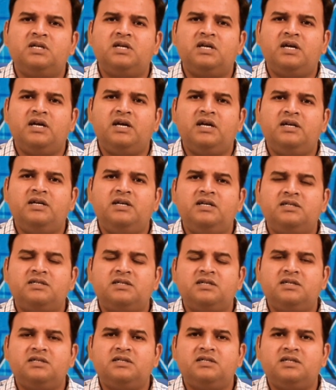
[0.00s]
and
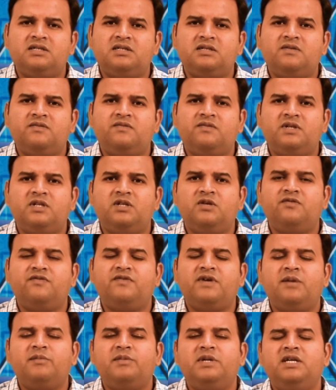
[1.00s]
discuss it with your
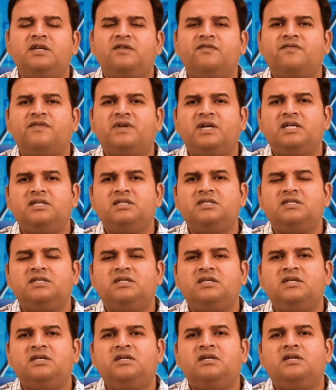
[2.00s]
family and friends
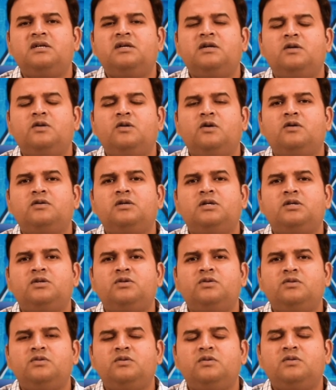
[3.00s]
in order
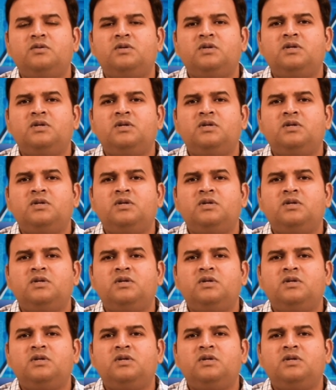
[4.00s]
to